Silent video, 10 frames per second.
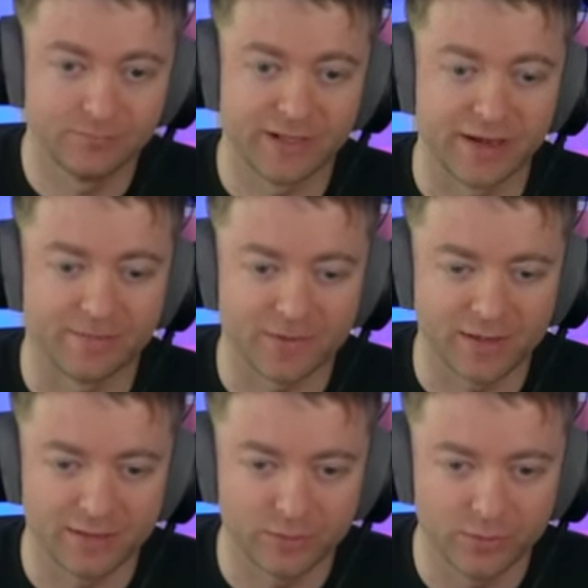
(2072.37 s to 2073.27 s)
yeah, I
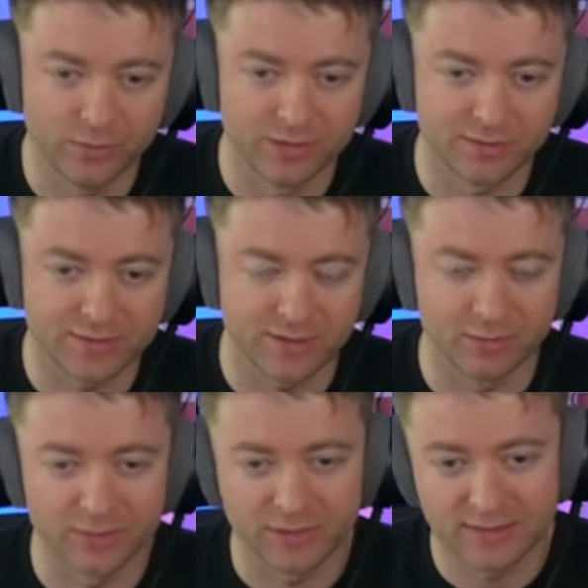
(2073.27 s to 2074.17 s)
think we want to start
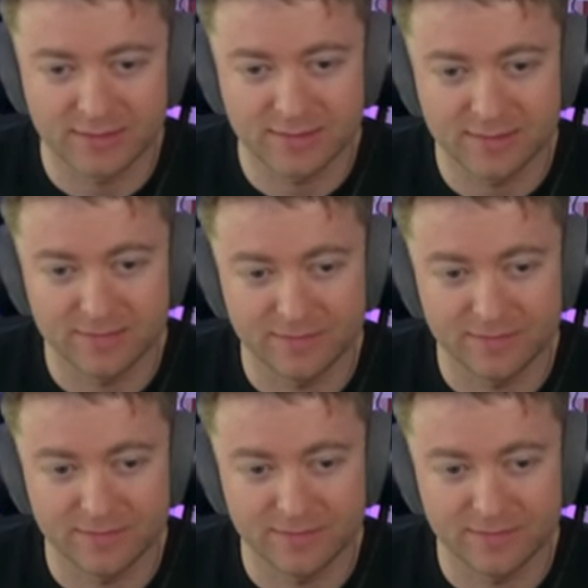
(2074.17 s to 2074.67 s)
with this.